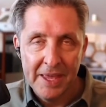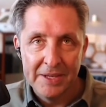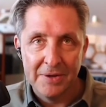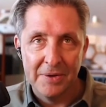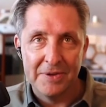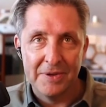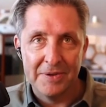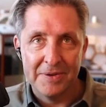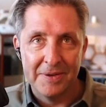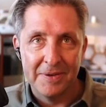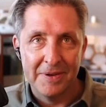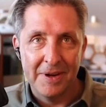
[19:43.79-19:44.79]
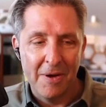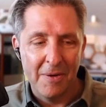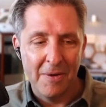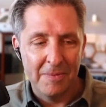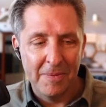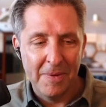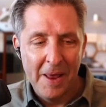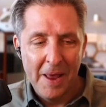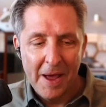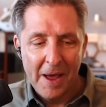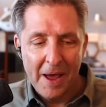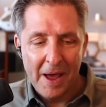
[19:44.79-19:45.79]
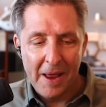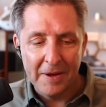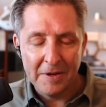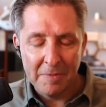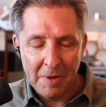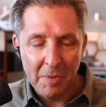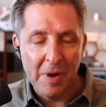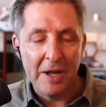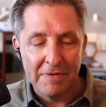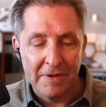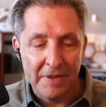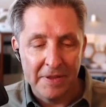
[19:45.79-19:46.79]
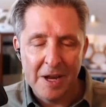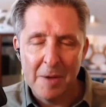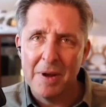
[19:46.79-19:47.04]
So it's just, it took me a while to figure this out.